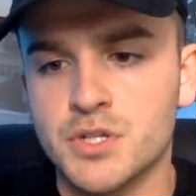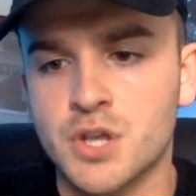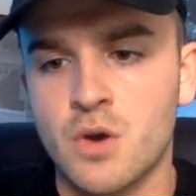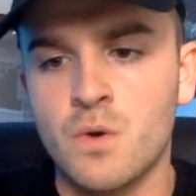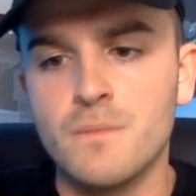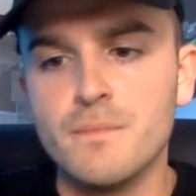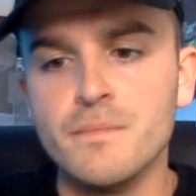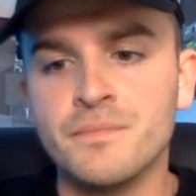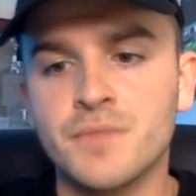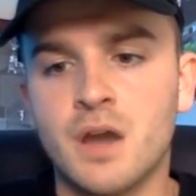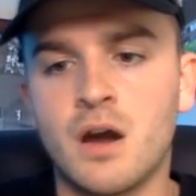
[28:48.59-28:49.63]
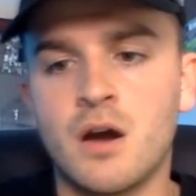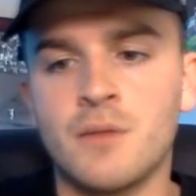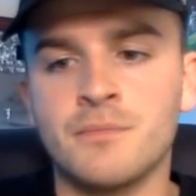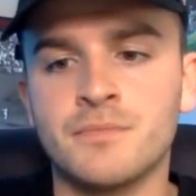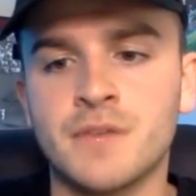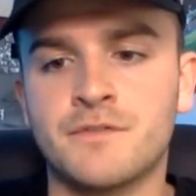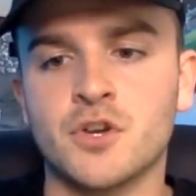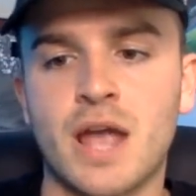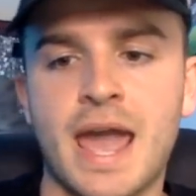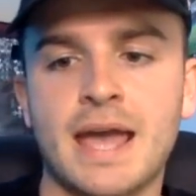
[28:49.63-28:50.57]
So if
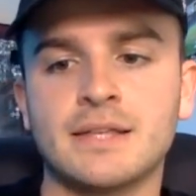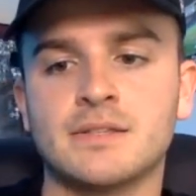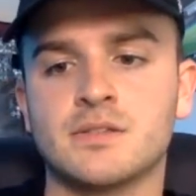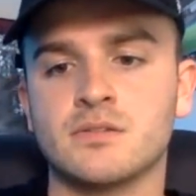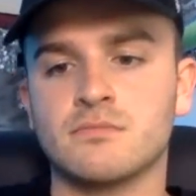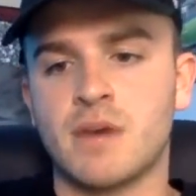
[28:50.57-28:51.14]
your ads,